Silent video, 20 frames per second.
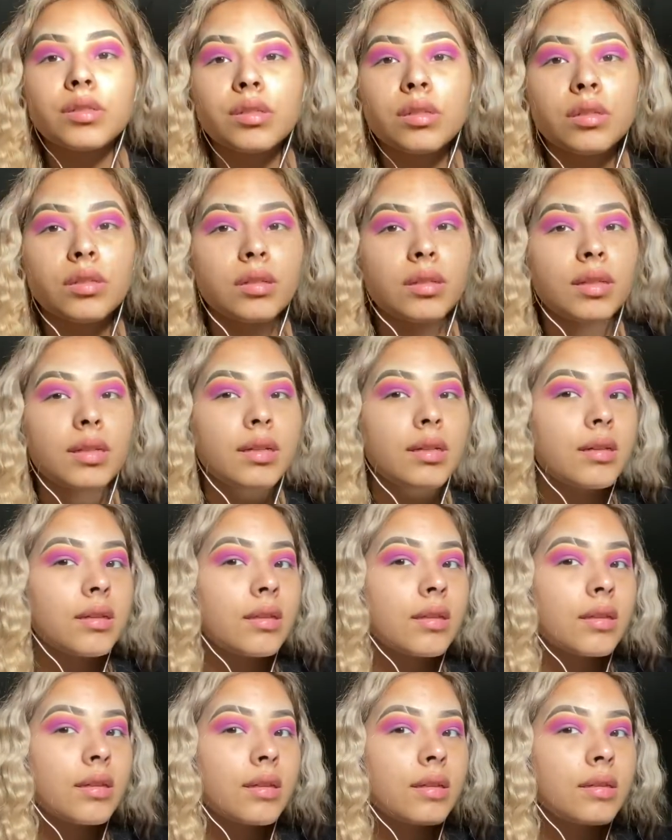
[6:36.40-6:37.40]
should look like
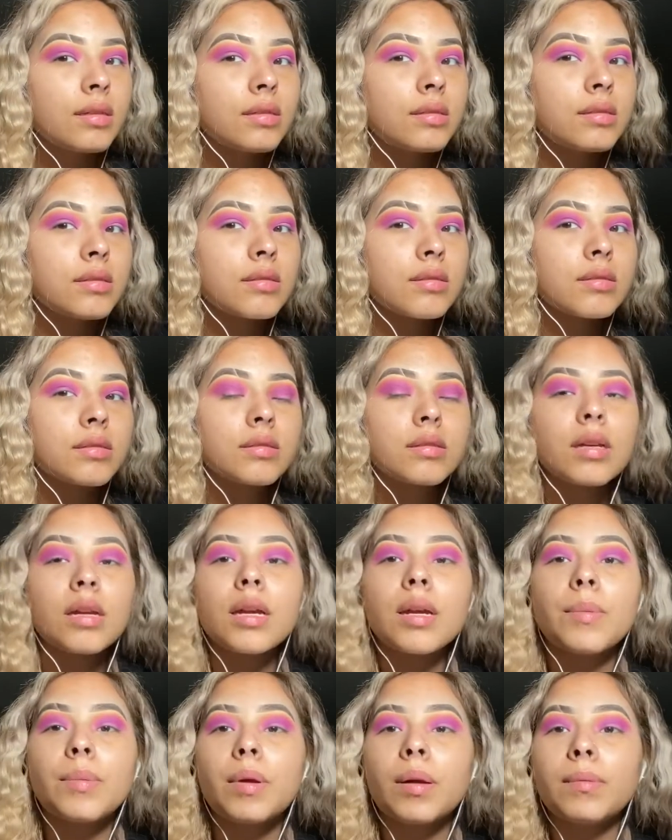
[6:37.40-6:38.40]
this.
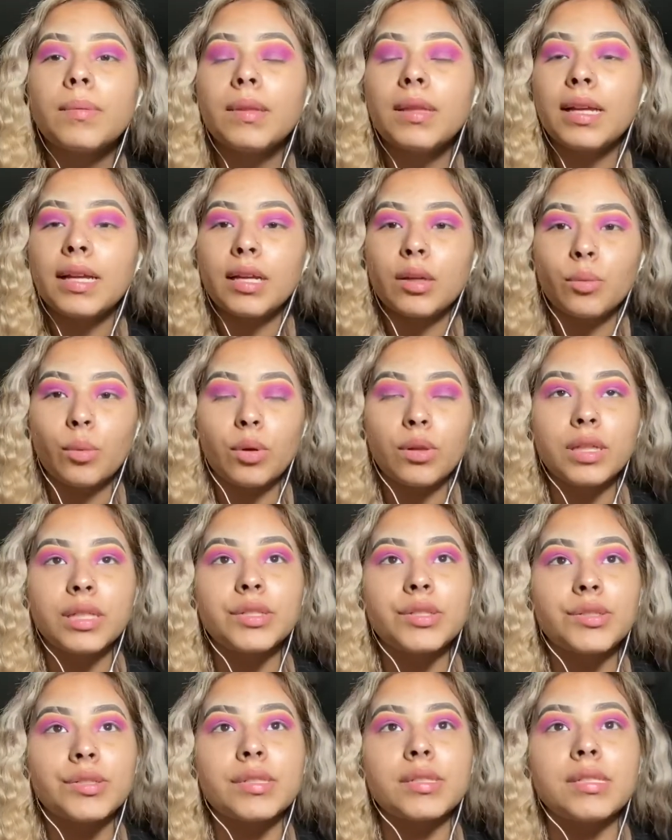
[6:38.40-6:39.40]
It probably like won't
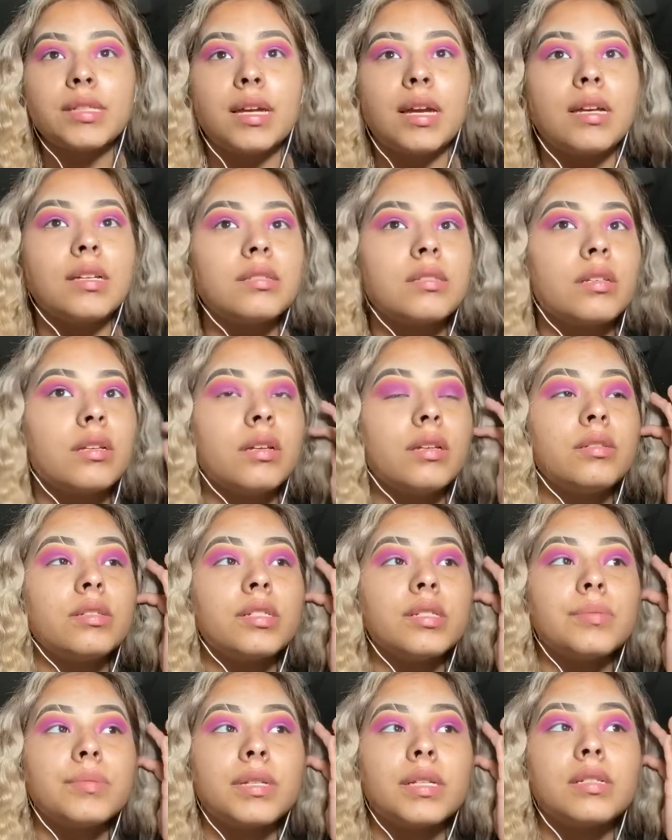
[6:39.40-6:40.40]
let you see as good
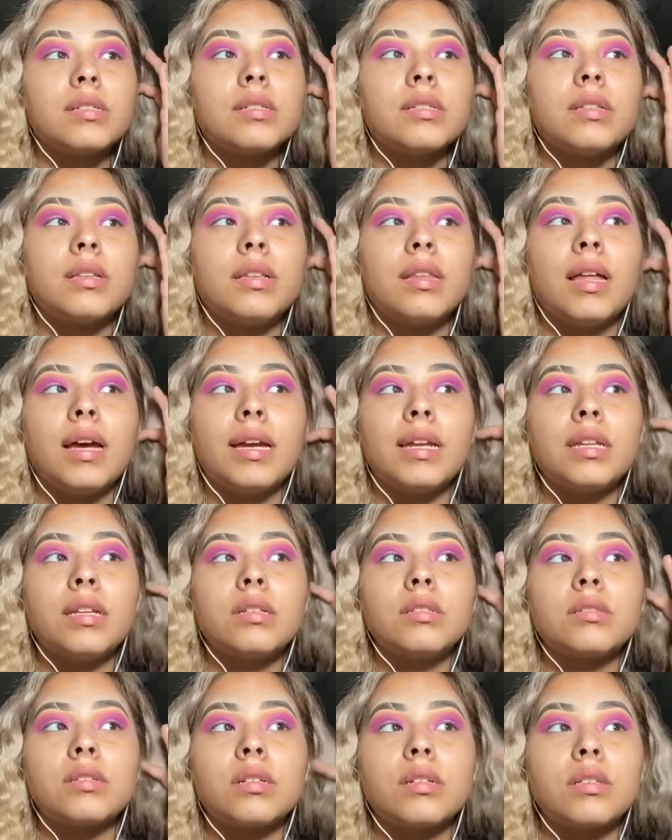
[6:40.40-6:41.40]
just because of the lighting,
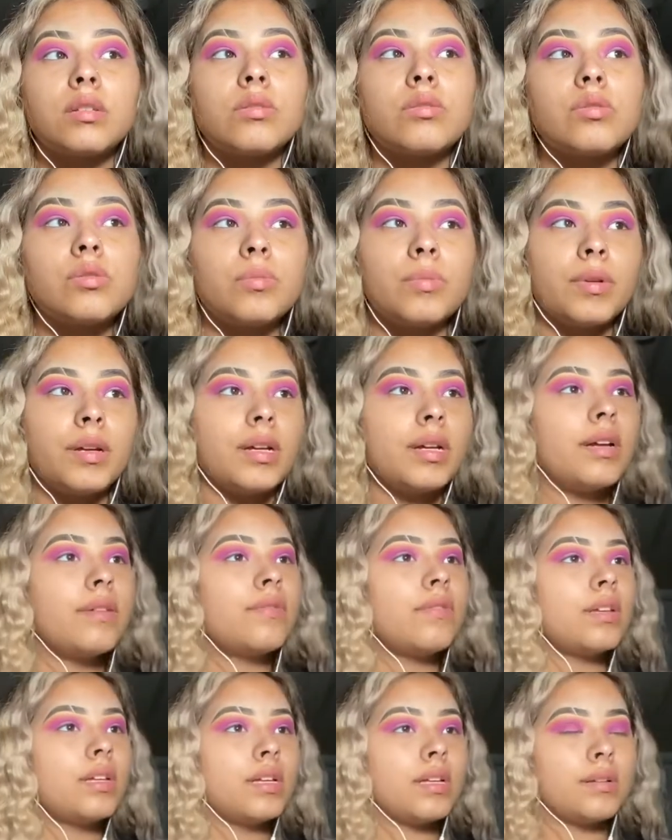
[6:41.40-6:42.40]
so go too bright, I
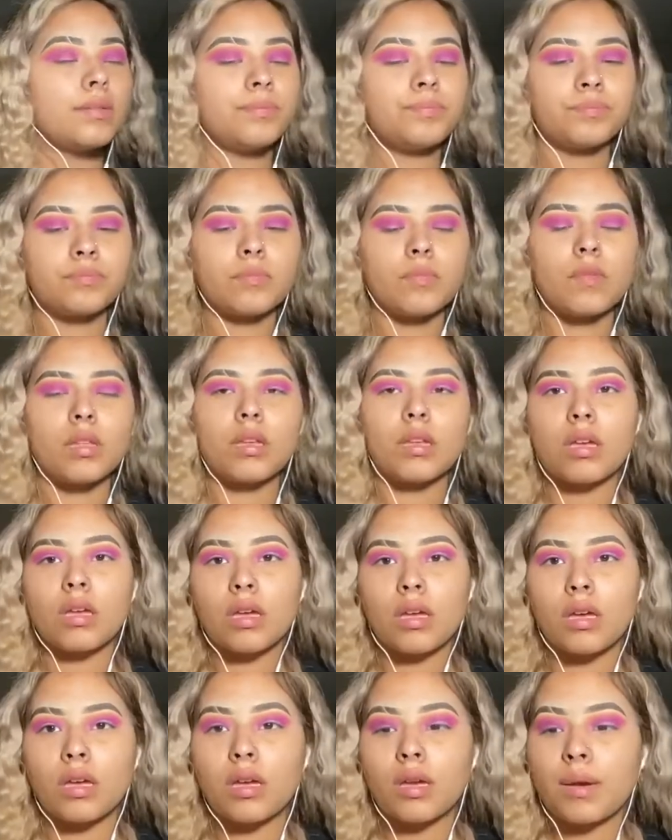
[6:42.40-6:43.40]
feel like.
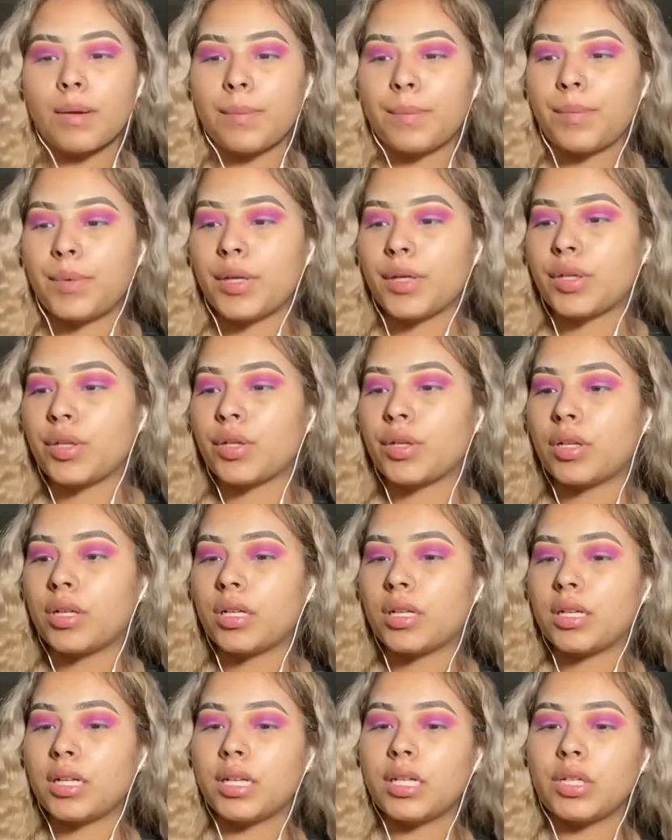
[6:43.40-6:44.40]
But you're gonna
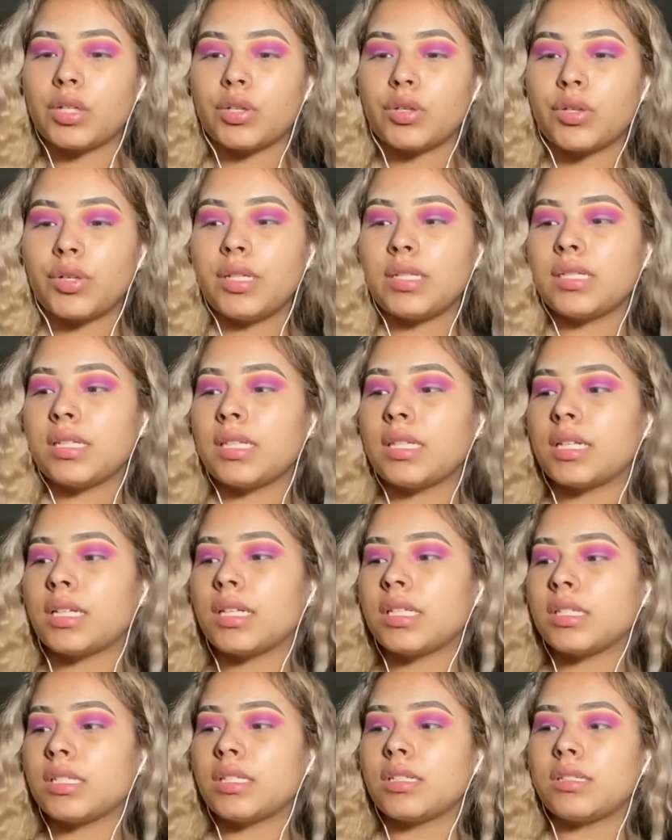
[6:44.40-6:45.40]
cut your crease, and the
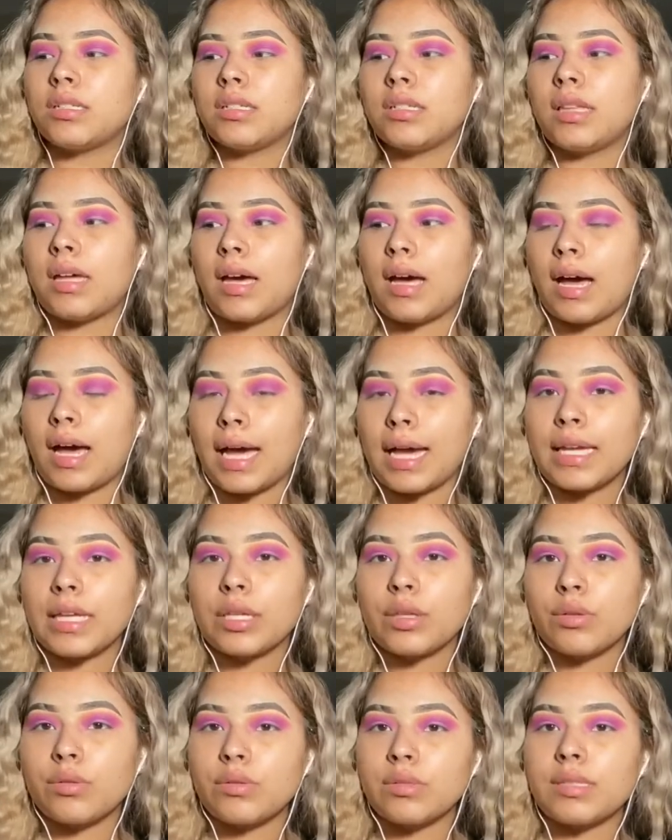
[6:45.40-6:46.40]
concealer that I
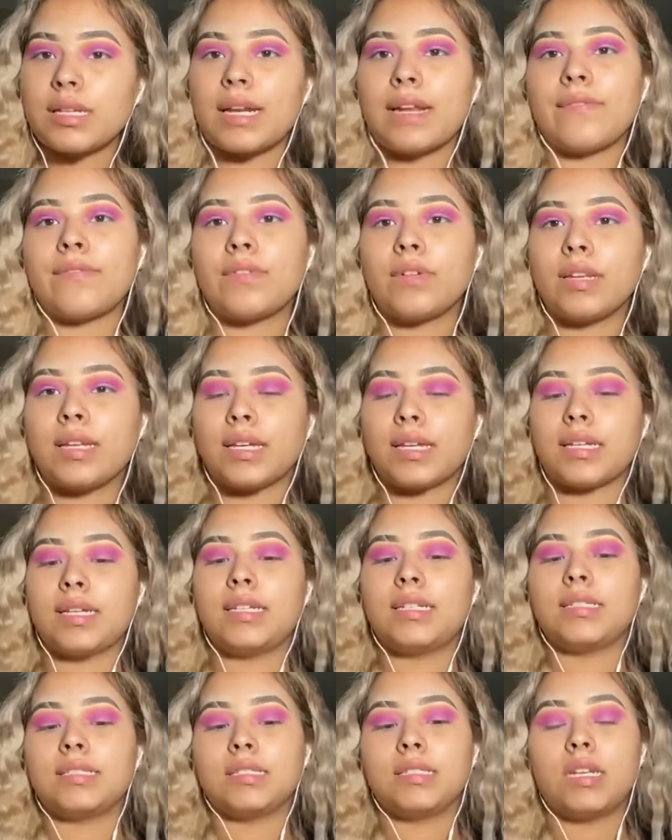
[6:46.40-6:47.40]
use that I feel like it
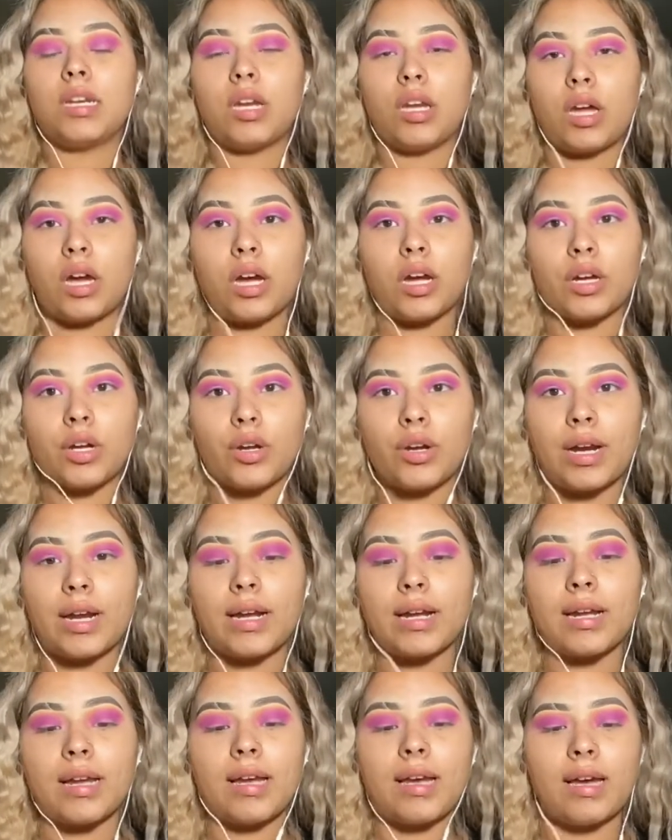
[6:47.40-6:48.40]
does not
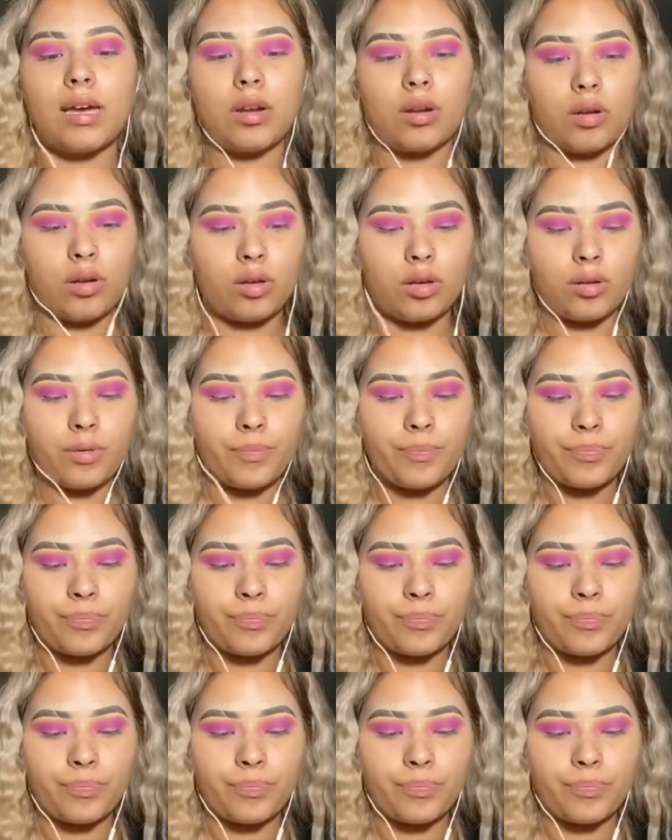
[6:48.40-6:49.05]
crack at all